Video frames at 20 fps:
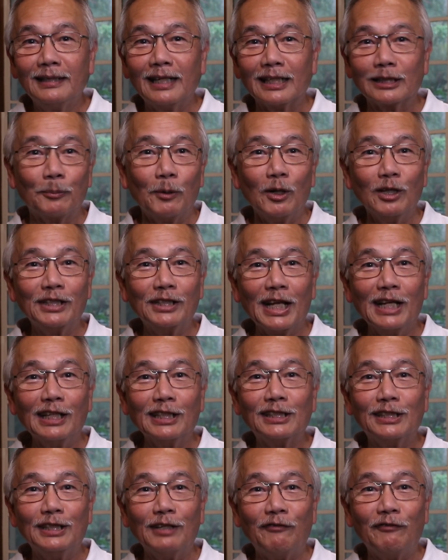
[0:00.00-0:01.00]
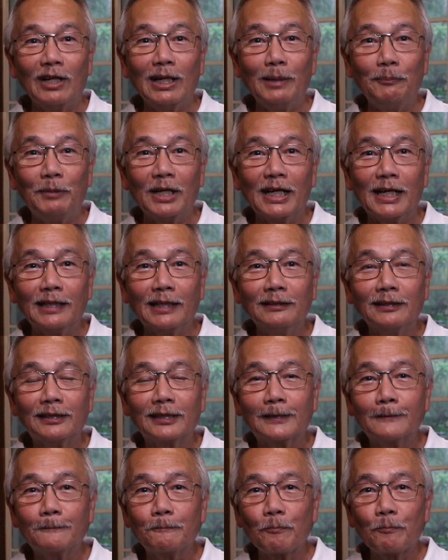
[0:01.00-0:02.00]
As Paul tells the
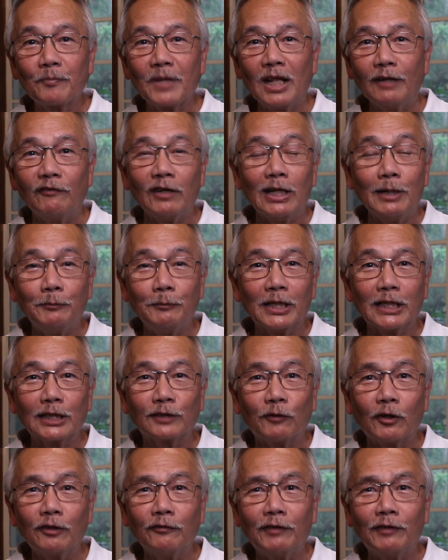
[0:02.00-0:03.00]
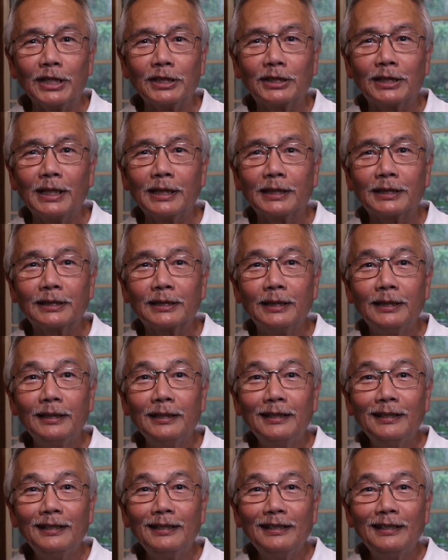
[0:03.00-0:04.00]
Philippians, in Philippians four verse six,
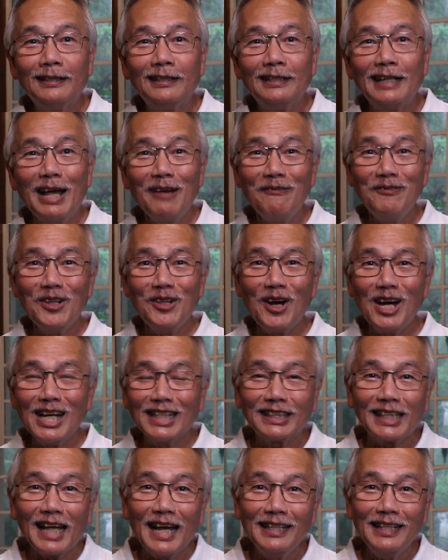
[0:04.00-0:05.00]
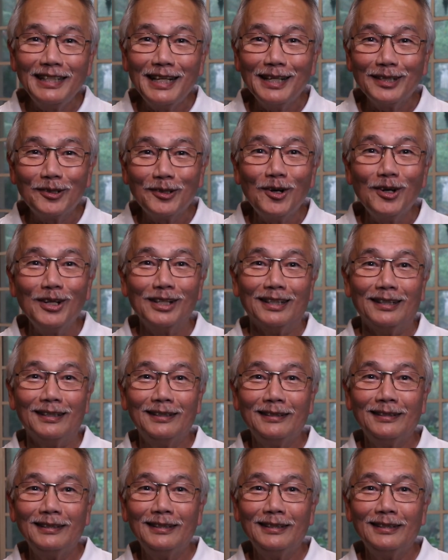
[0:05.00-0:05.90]
"Have no anxiety at all,